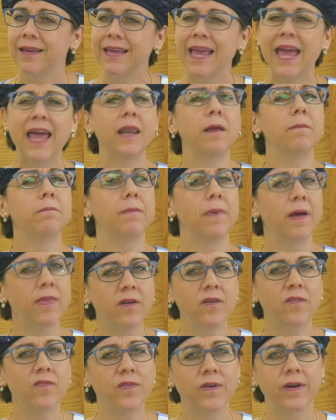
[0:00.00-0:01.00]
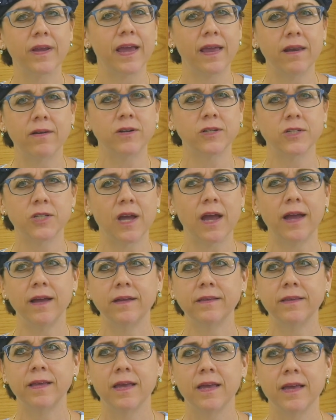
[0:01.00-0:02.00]
Can a mother forget her
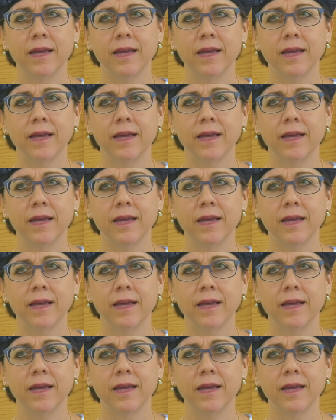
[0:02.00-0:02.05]
child?